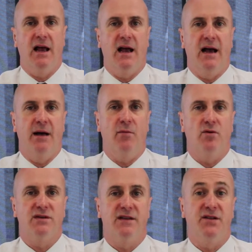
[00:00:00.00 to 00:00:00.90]

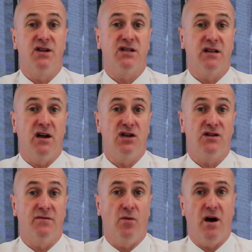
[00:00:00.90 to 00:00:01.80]
also the
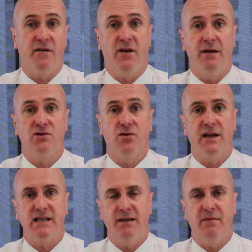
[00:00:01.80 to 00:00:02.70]
disclosure of wireframe
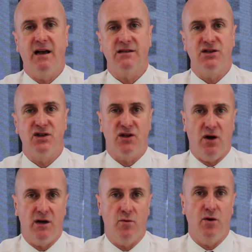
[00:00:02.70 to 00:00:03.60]
drawings, emails and
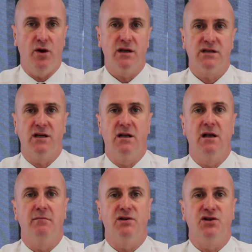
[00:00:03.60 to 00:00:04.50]
design works
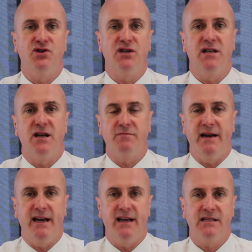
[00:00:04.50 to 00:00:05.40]
produced in those
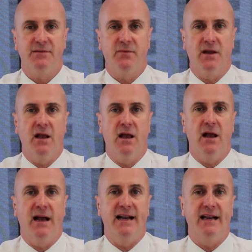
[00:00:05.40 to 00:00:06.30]
meetings,
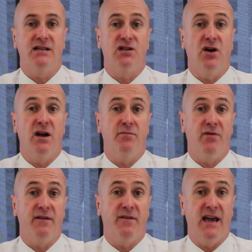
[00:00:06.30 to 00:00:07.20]
any design
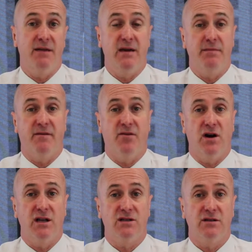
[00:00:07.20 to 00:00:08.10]
brief AMB
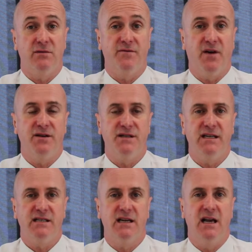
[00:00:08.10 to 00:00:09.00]
provided to
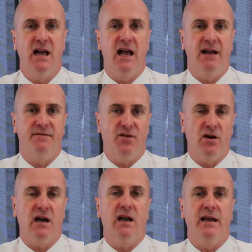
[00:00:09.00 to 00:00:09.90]
Infosys, and
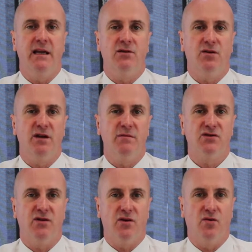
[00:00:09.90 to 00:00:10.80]
finally,
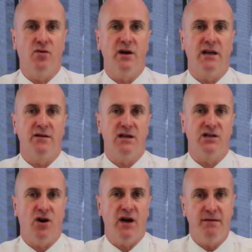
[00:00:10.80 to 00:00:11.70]
documents recording the
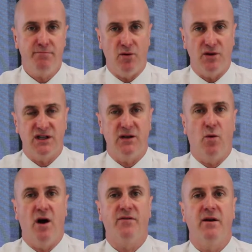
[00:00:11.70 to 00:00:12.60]
design inputs and the
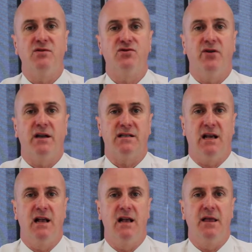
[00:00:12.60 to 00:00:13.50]
wireframe drawings
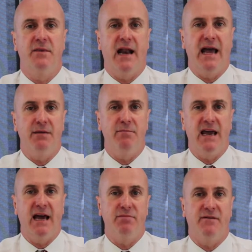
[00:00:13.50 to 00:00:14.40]
that
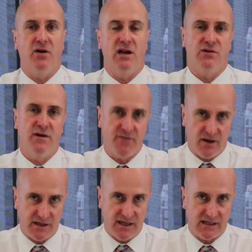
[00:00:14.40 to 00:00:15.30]
AMB had provided to
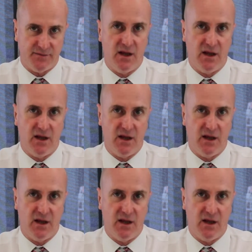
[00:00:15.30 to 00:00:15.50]
Infosys.